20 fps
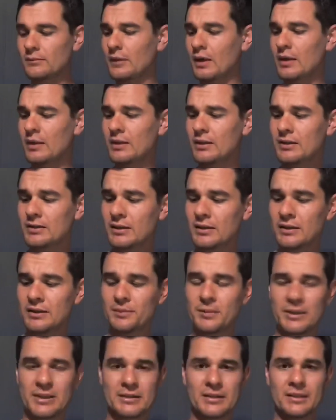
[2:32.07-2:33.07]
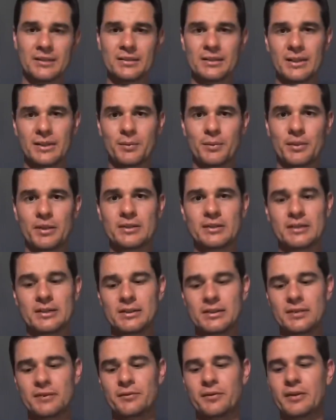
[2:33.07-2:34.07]
This is basically the same price as
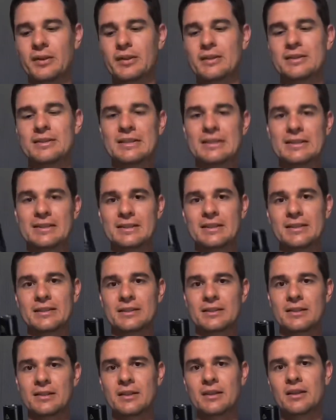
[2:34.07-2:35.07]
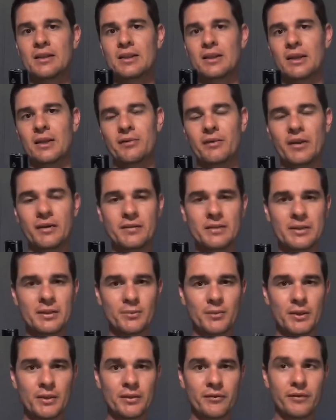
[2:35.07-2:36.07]
this Phoenix C6. If you haven't seen
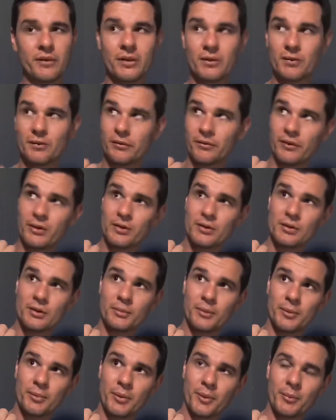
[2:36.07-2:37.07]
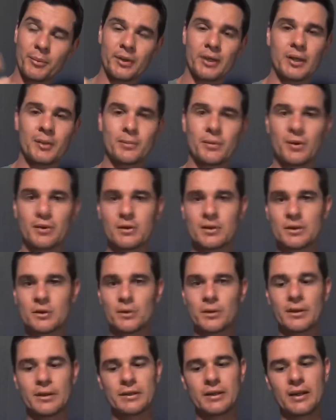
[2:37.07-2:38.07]
my review should be popping up on the
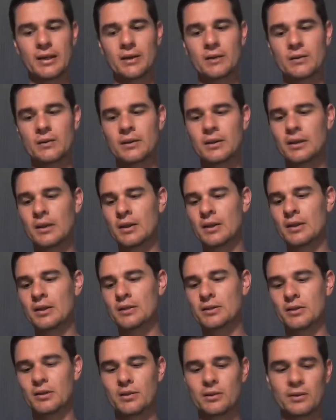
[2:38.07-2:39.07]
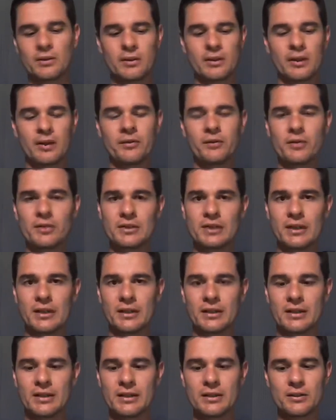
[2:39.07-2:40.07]
screen now. So if you
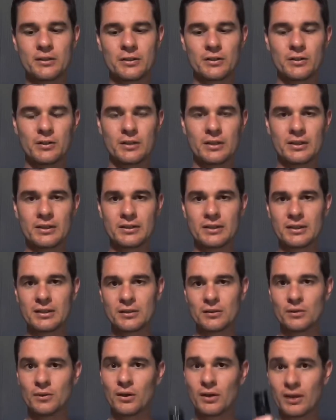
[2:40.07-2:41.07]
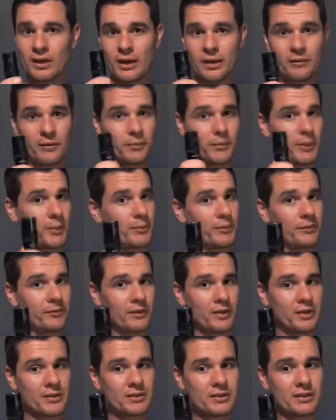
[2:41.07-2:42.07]
take these two, this does not have a memory
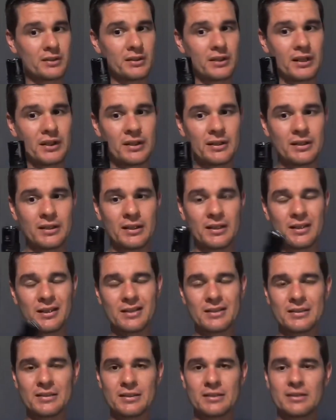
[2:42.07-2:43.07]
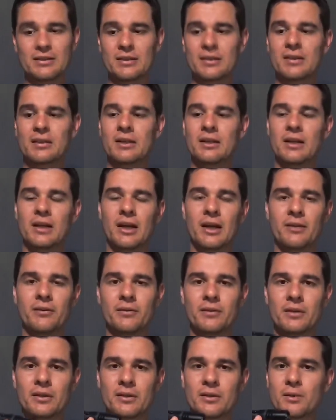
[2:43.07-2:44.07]
function, and it doesn't
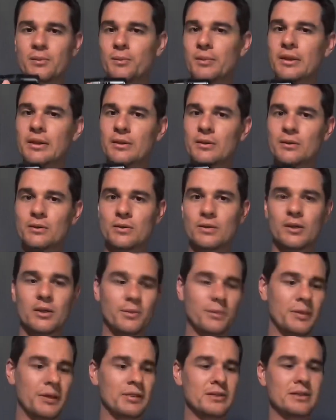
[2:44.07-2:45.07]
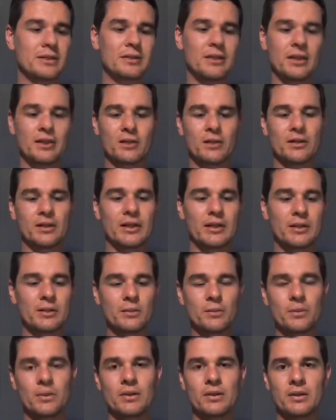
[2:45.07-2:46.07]
have the complete controllability like you
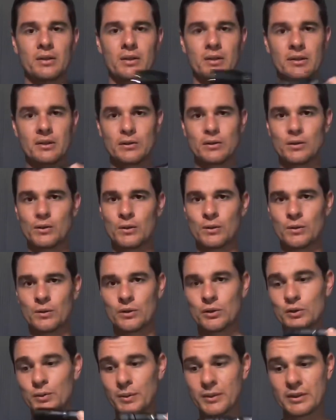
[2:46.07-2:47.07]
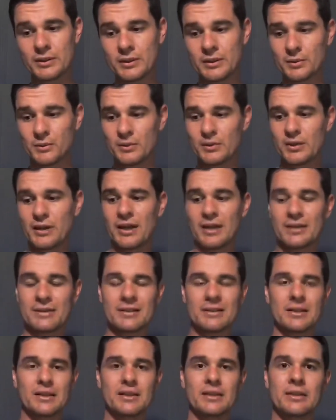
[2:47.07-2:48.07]
get with the 2 switches, which I
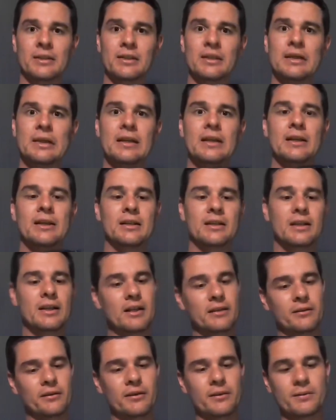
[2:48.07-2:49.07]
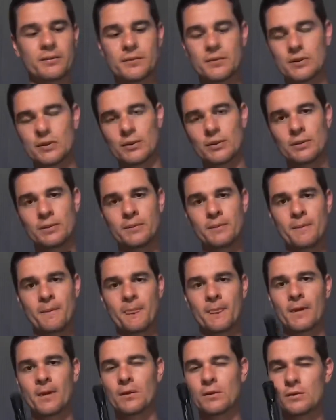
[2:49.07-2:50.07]
actually love. So
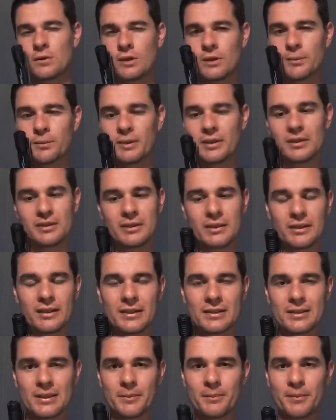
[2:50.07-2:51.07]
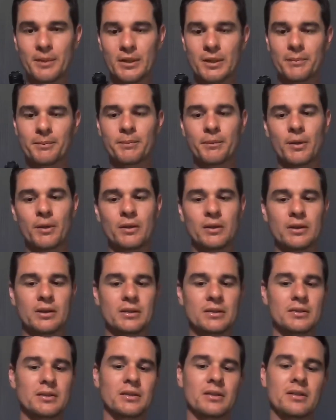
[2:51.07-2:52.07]
controllability, that's a big
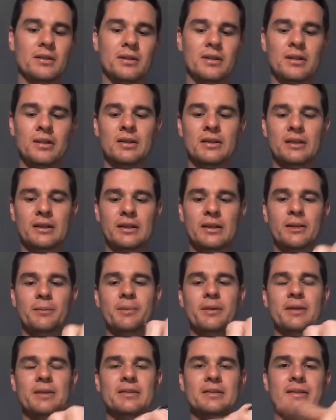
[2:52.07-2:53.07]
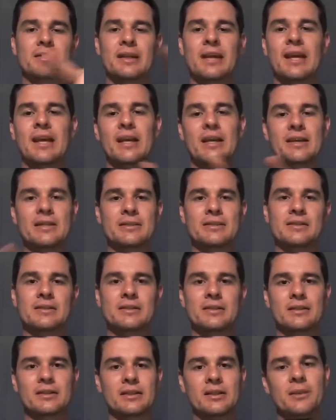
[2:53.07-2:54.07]
bonus. The clip is an
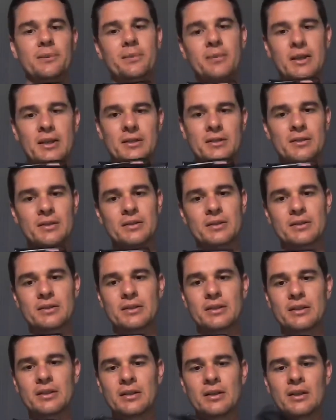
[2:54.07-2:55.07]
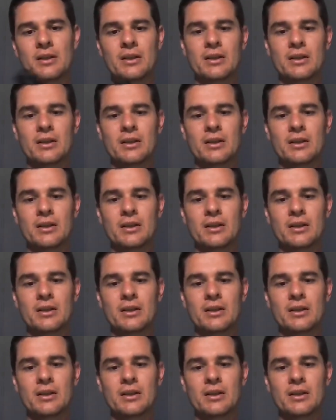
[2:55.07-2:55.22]
S clip, as you can see.